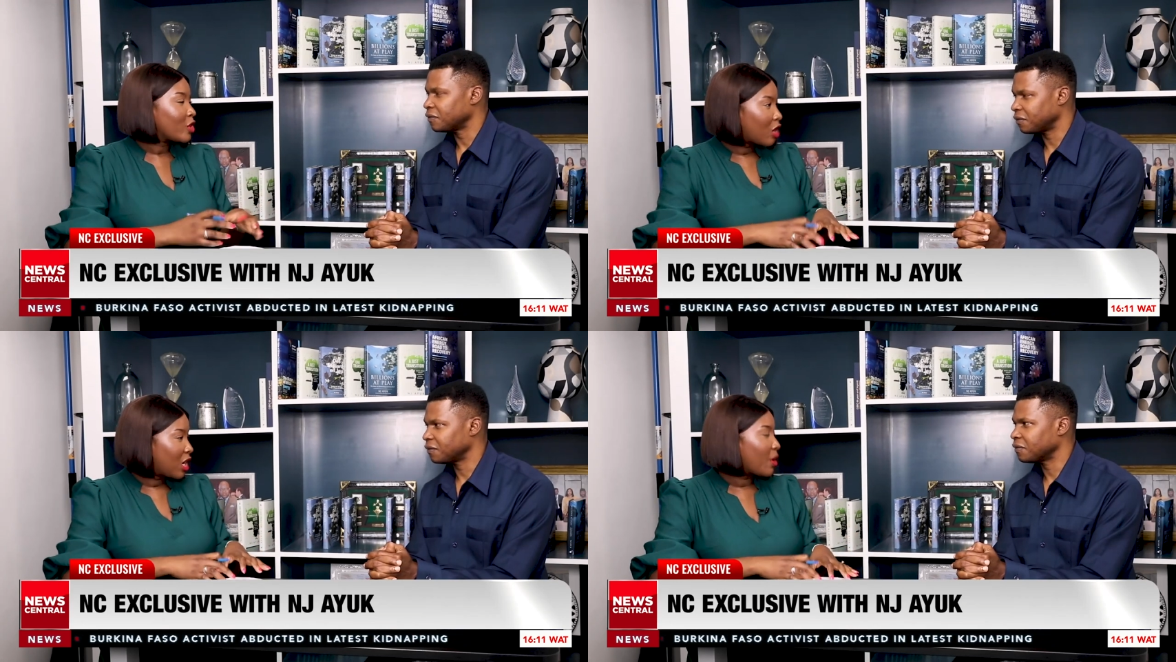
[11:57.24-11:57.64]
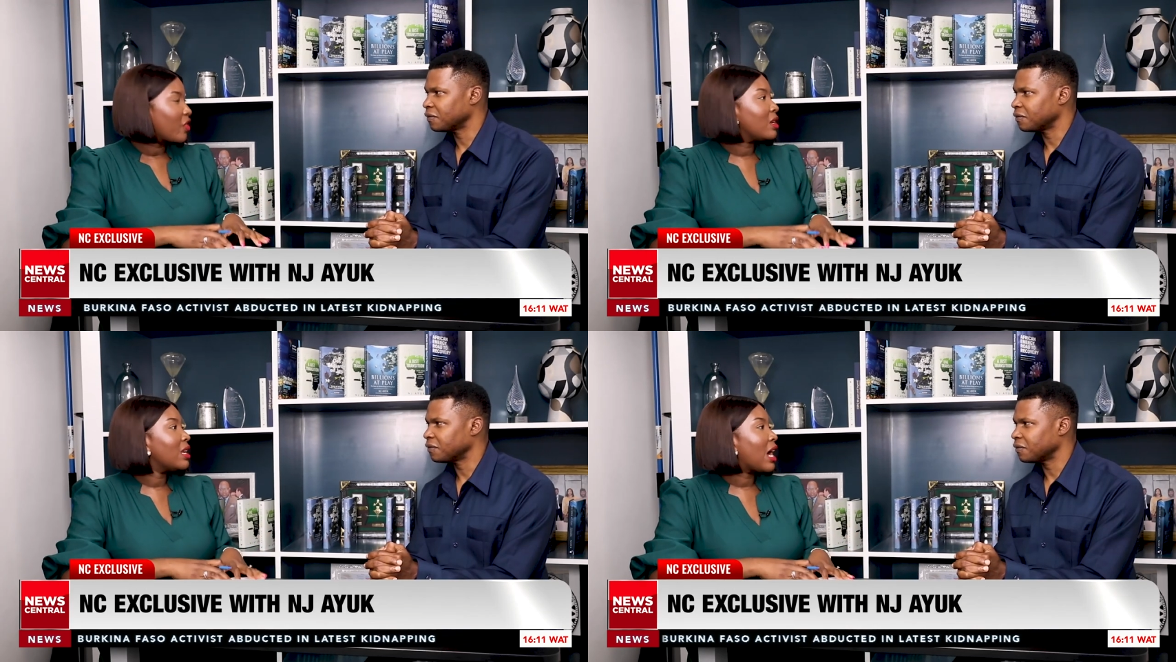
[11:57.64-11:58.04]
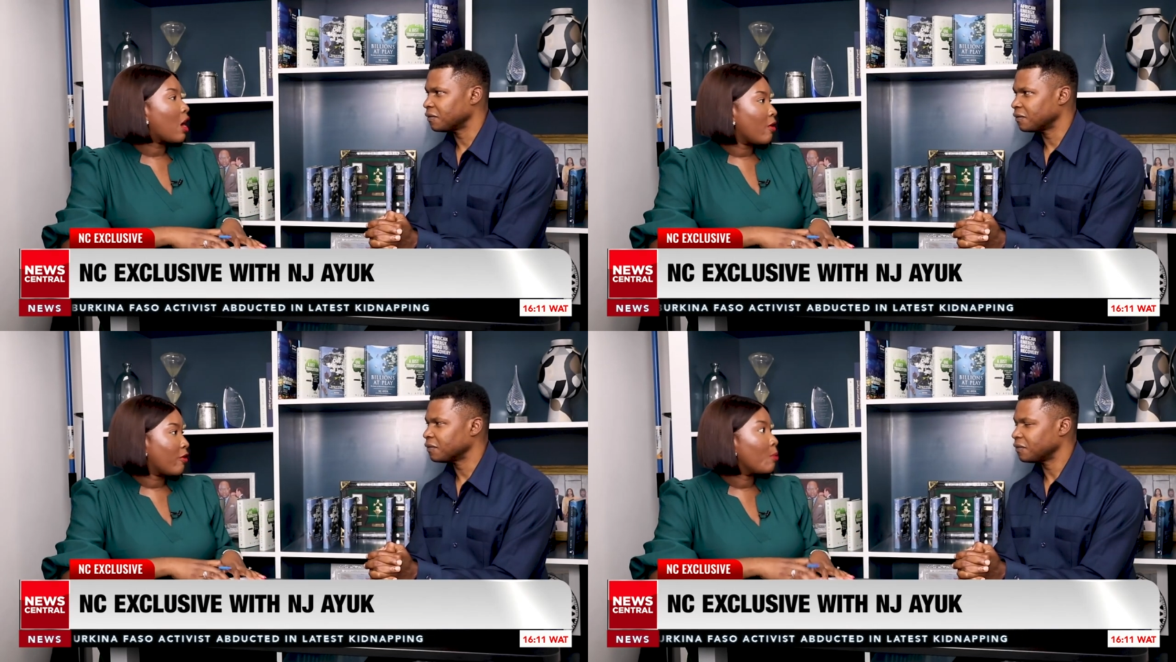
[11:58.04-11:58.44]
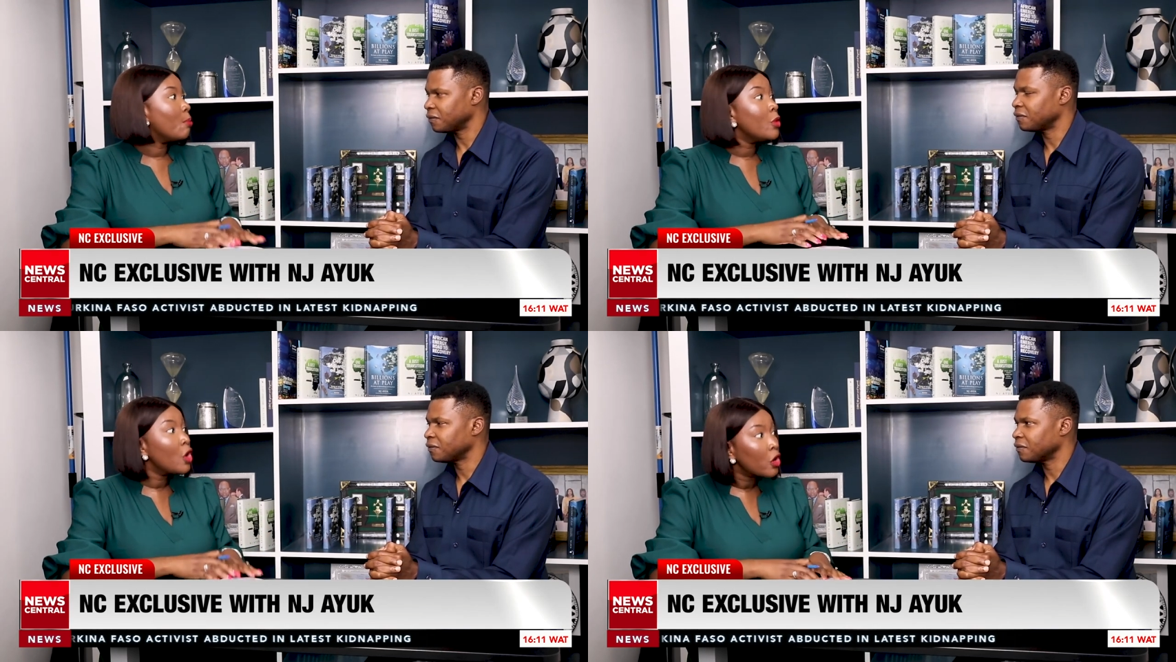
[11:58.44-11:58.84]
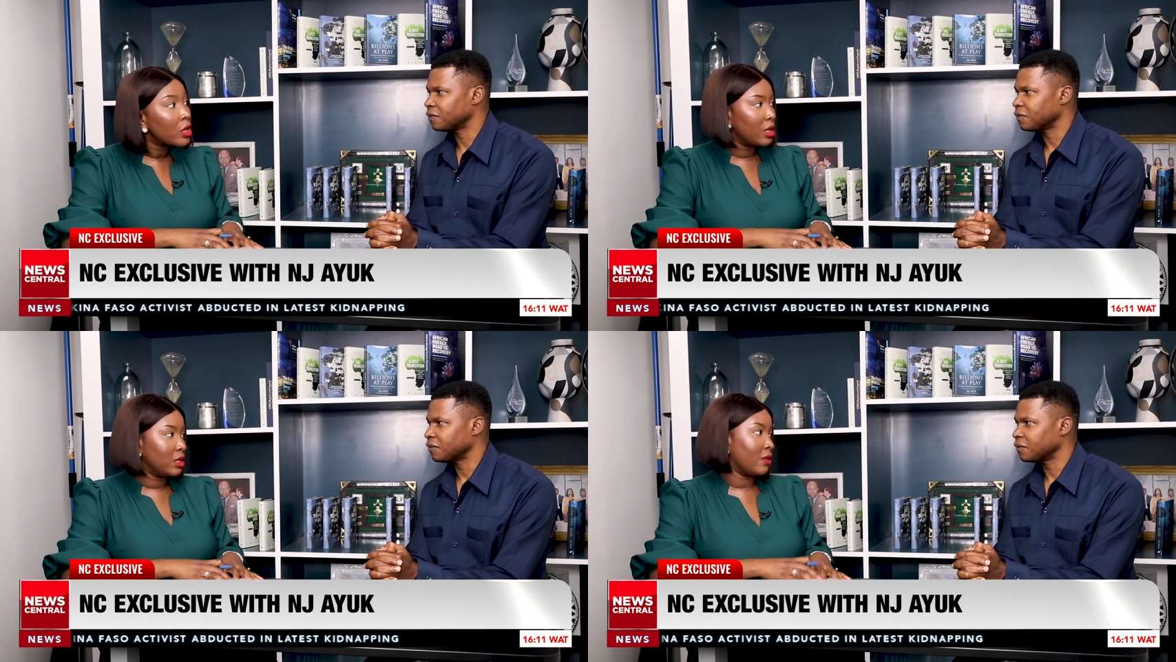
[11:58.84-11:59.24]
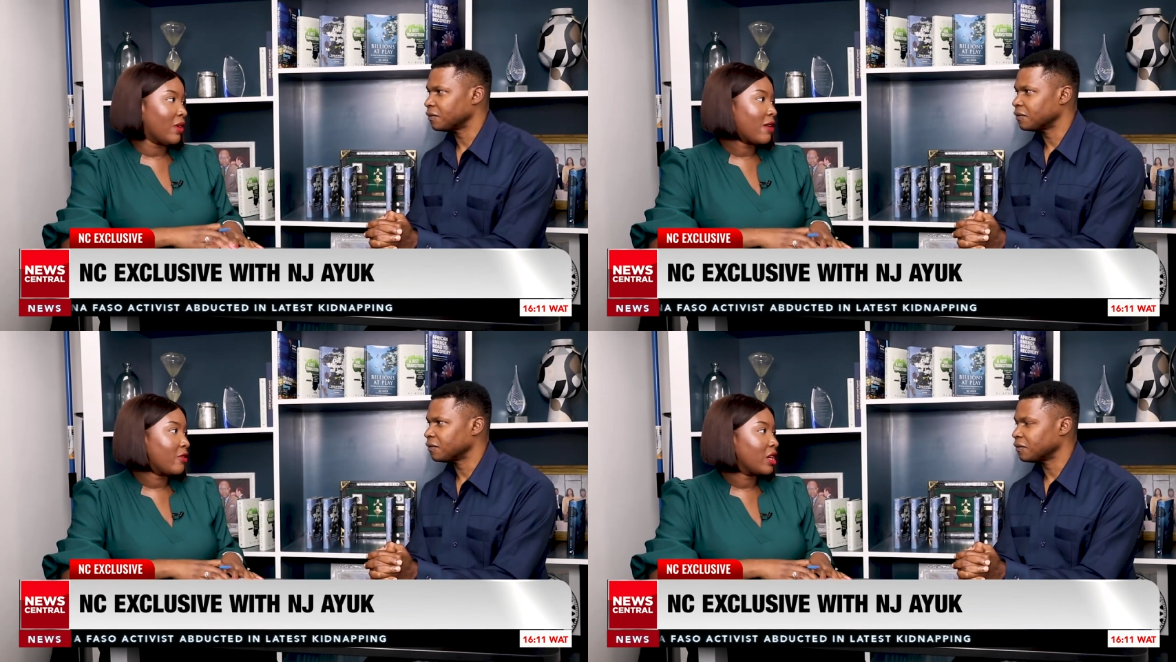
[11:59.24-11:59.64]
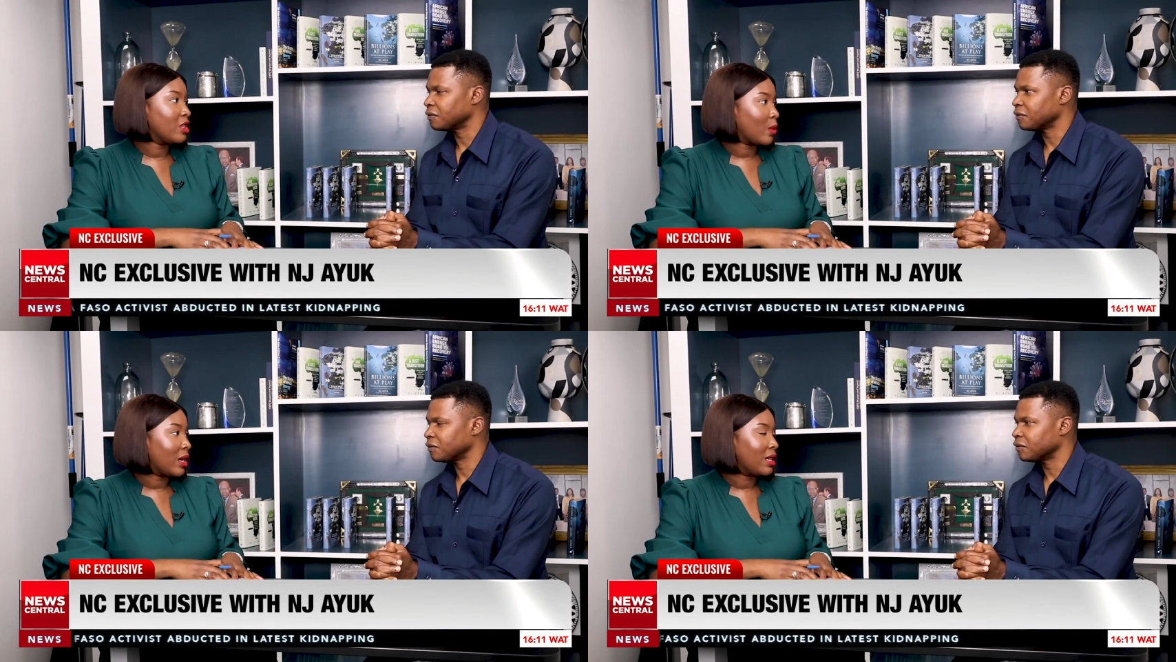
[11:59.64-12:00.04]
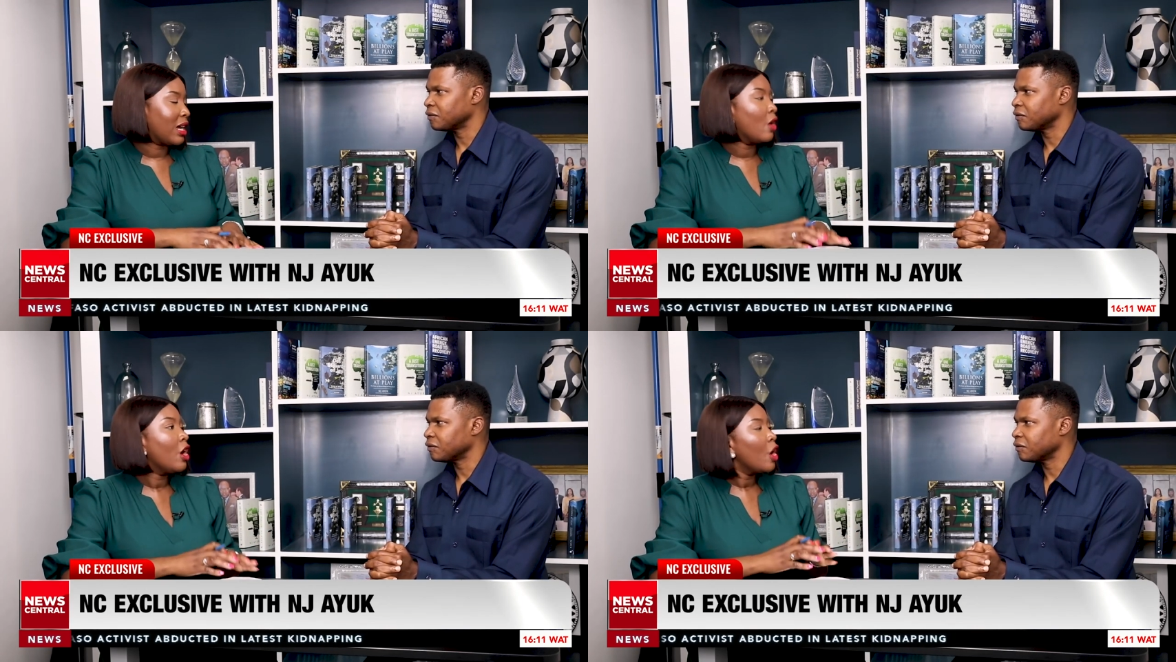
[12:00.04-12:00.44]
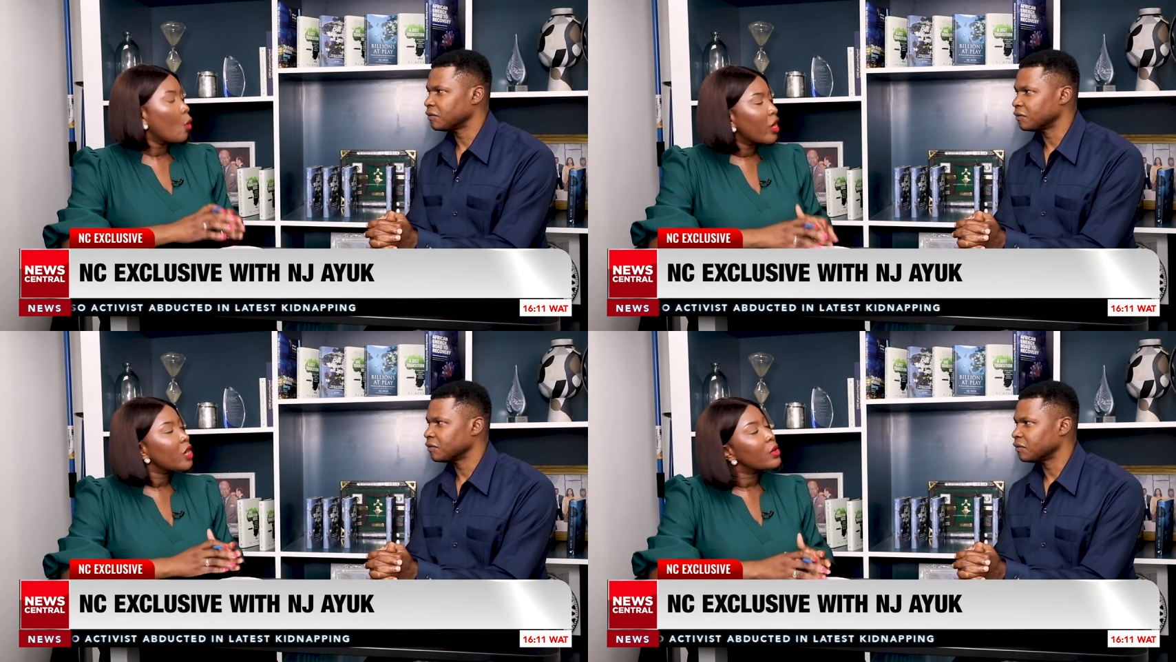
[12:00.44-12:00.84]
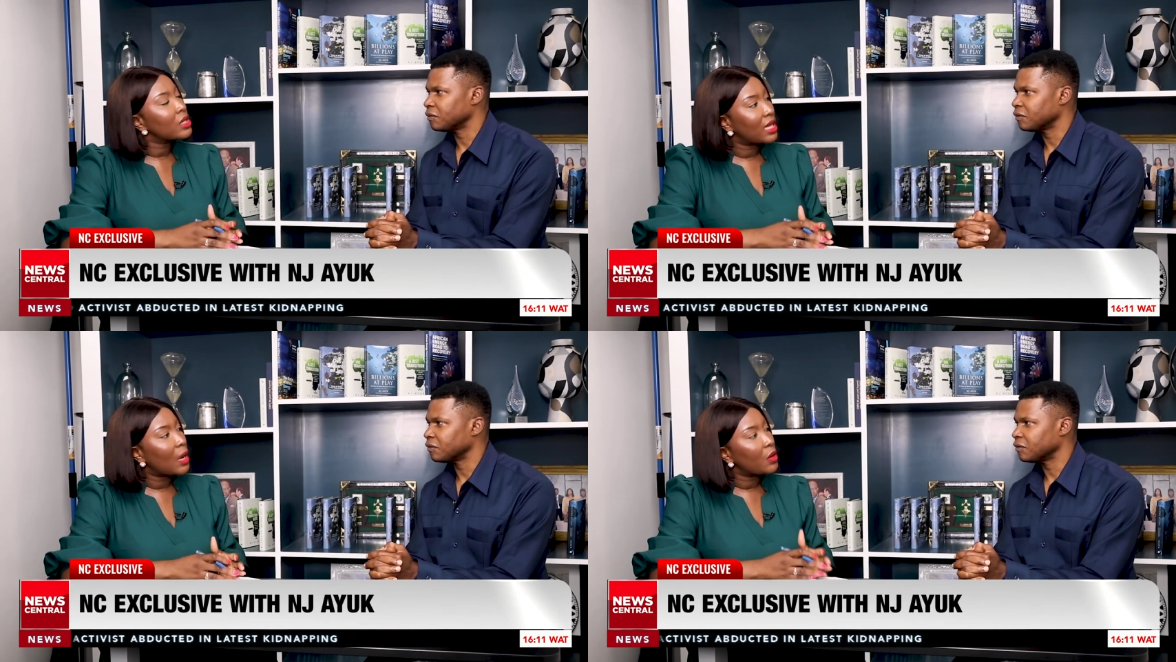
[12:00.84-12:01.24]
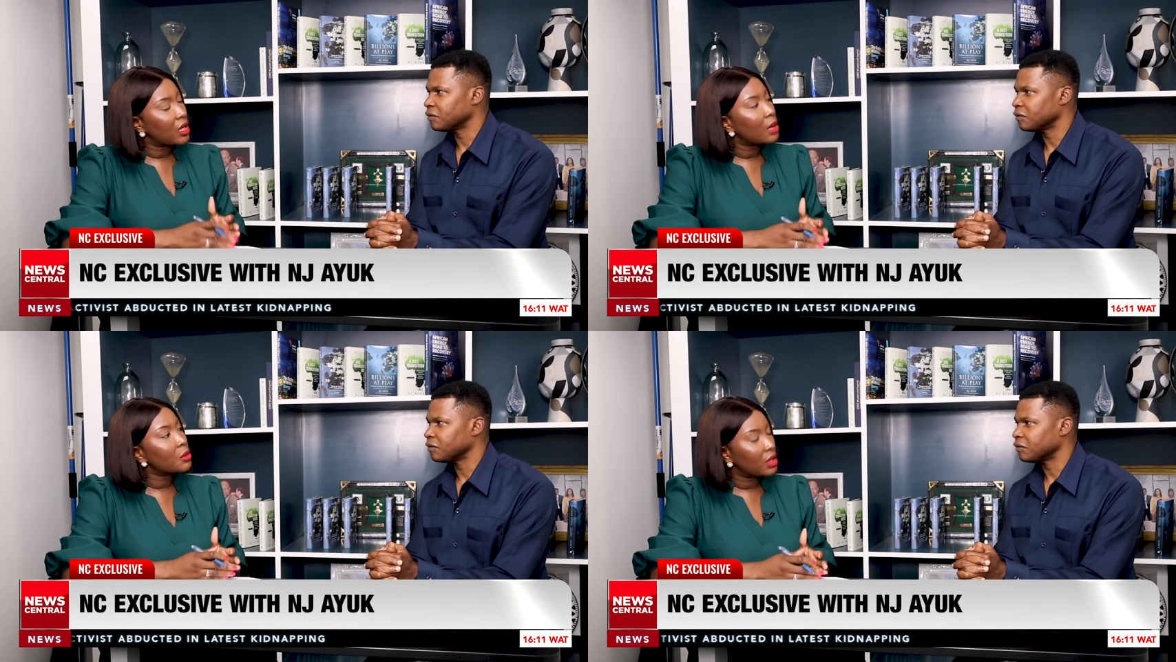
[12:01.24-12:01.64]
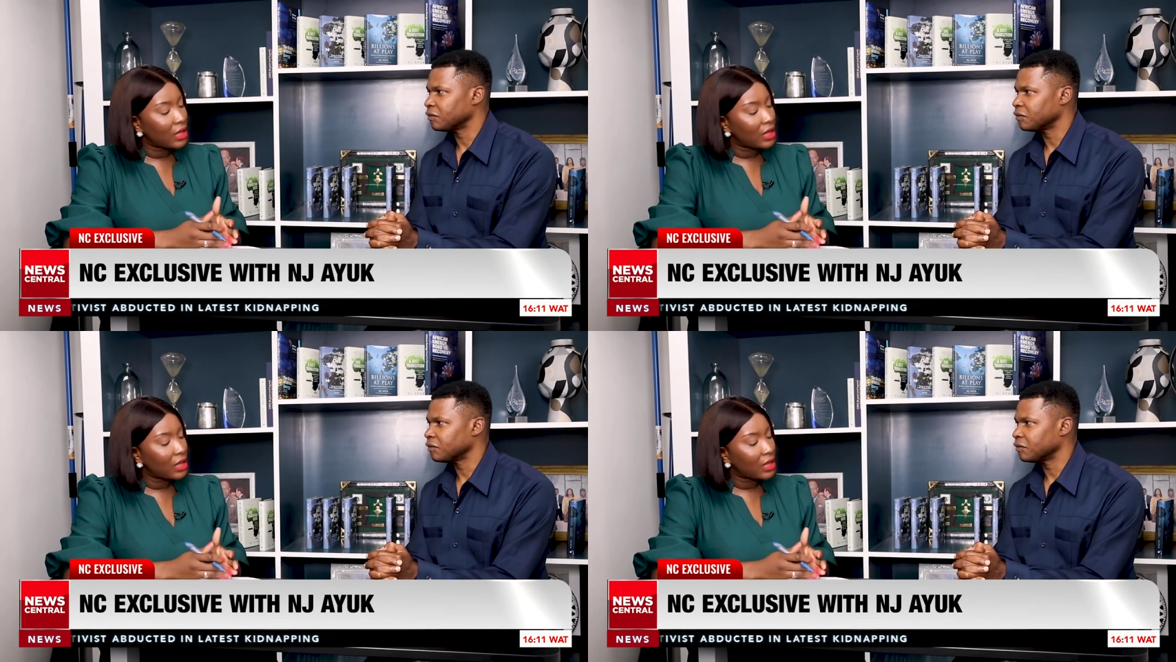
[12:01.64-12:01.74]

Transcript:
Speaker 1: We're talking about the now for mm-hmm. millions of Africans right now. Where do we stand when it comes to